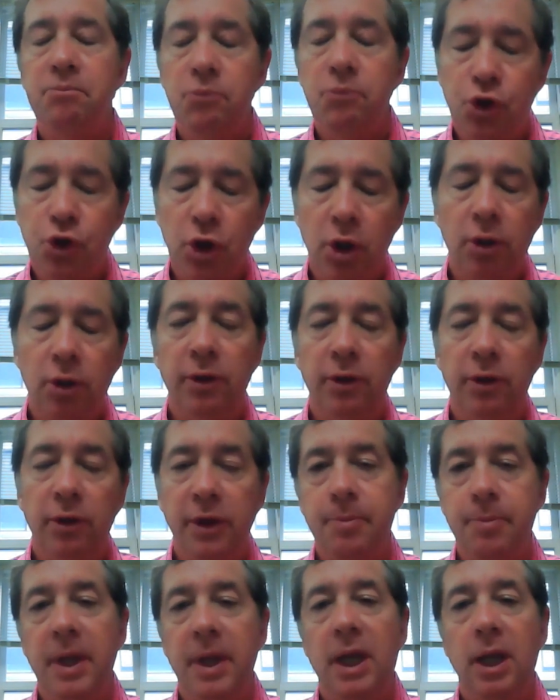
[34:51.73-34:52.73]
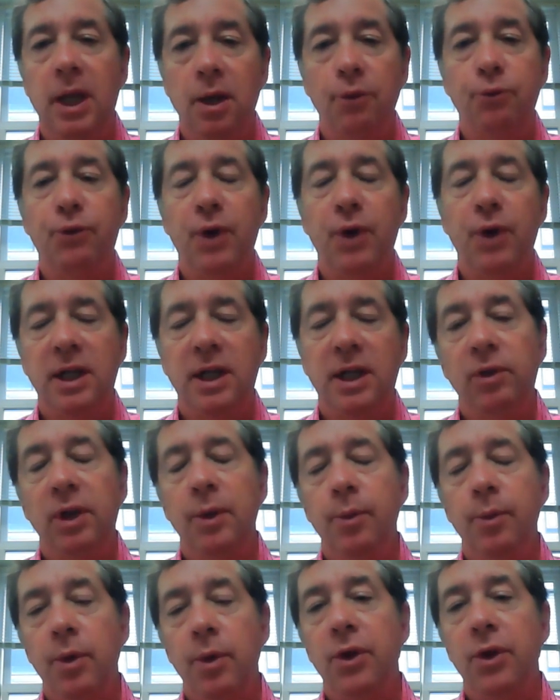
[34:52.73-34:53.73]
generally speaking,
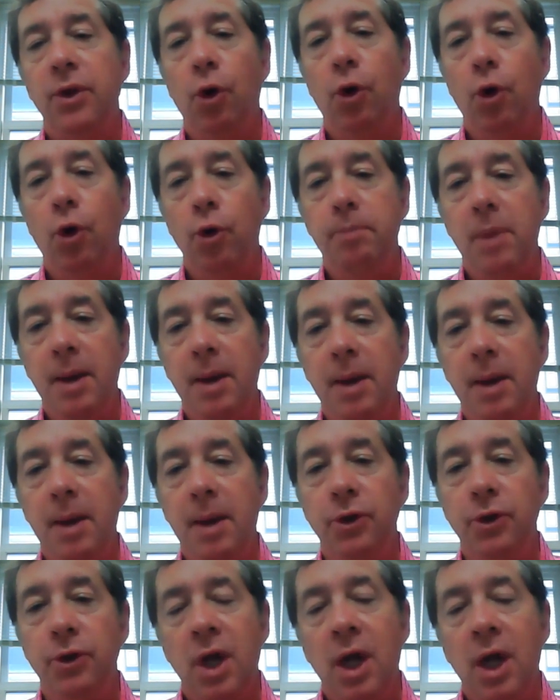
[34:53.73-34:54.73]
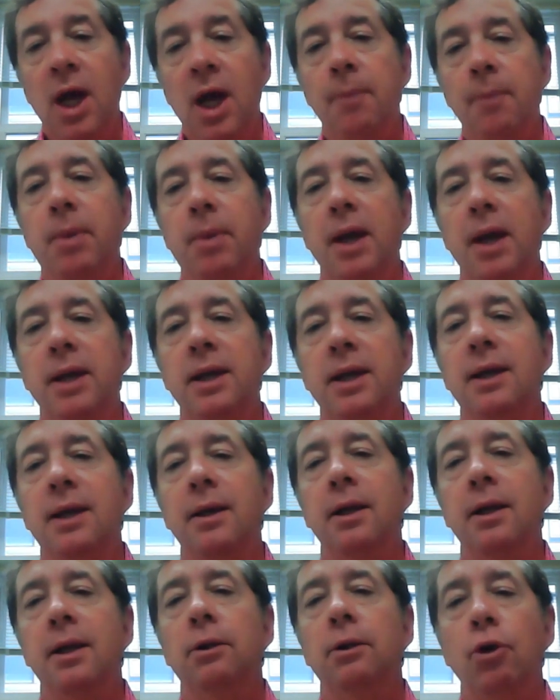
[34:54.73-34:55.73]
effectively with their own members, but
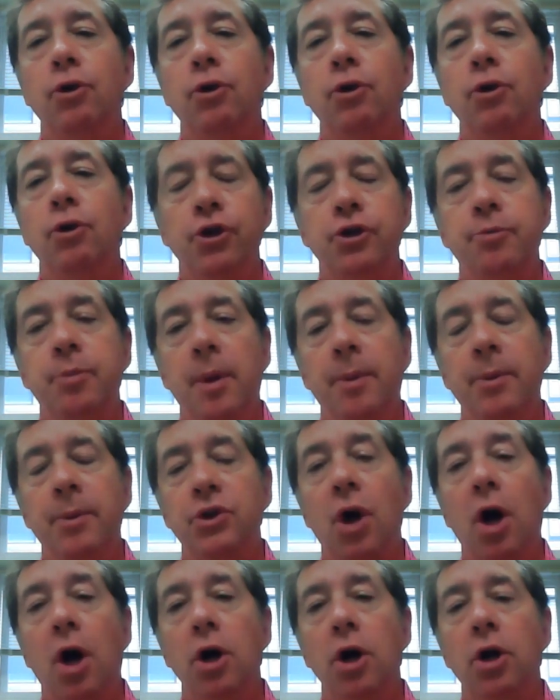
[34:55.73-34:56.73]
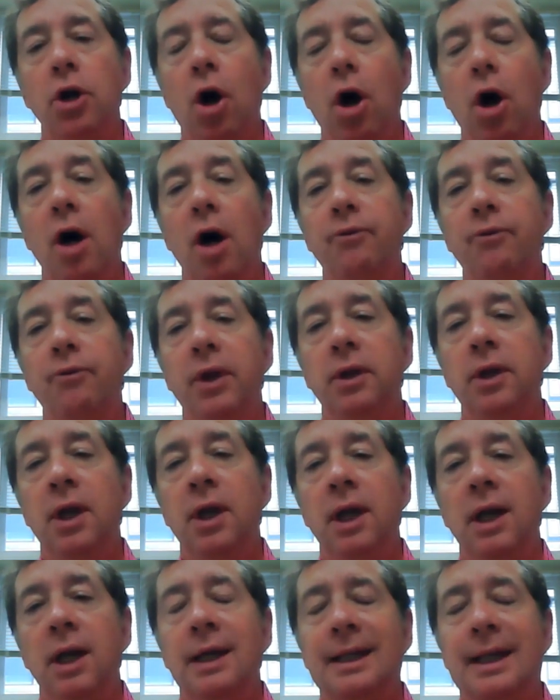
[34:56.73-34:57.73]
local church members aren't often
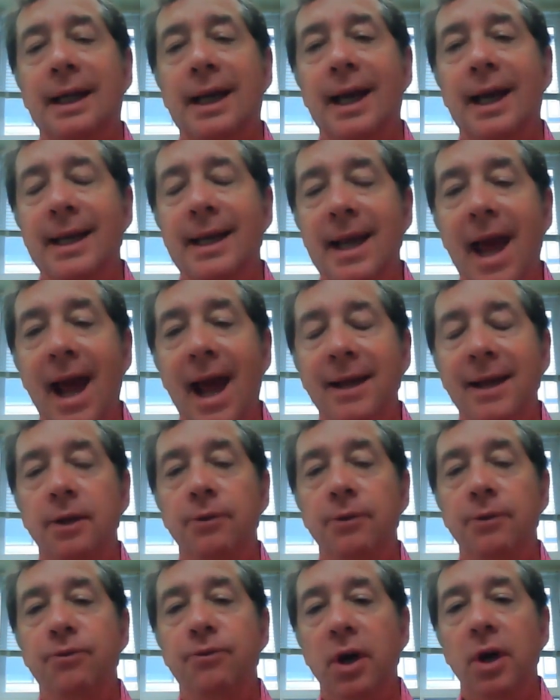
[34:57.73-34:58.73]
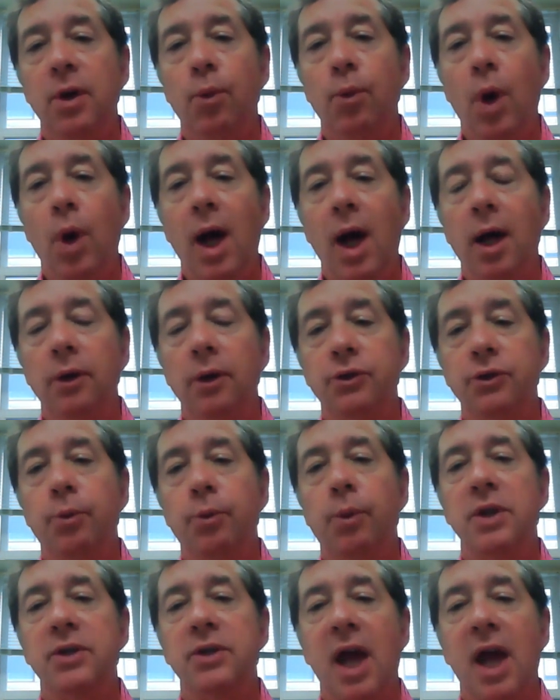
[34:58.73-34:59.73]
connected very well to
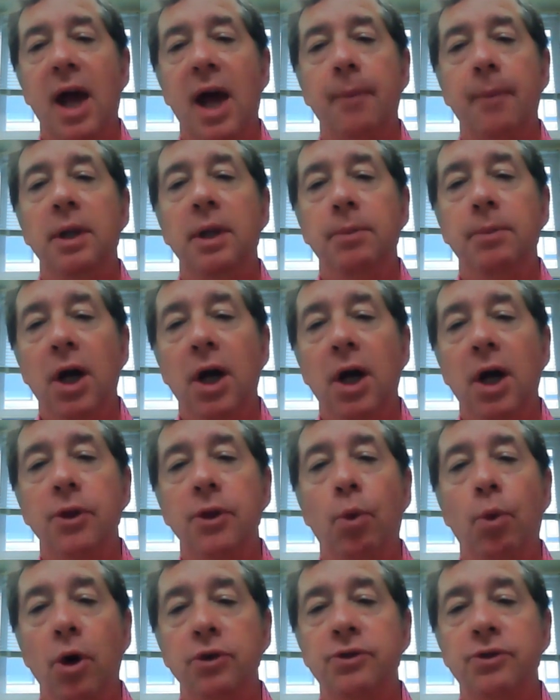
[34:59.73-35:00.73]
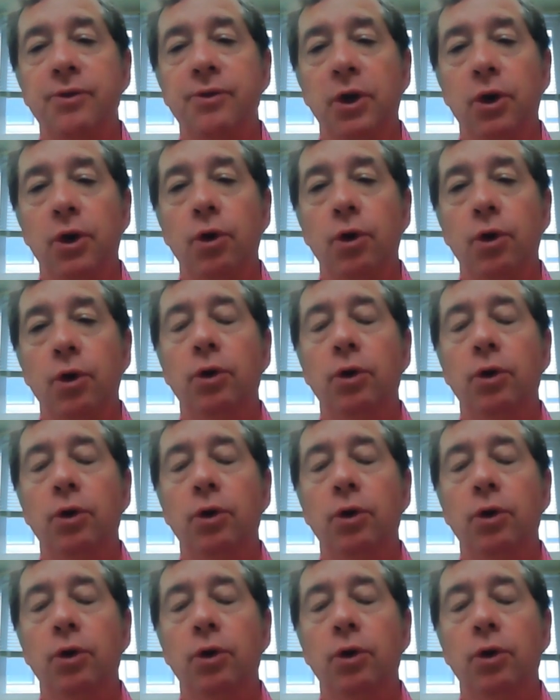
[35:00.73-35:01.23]
what's happening beyond the walls of their own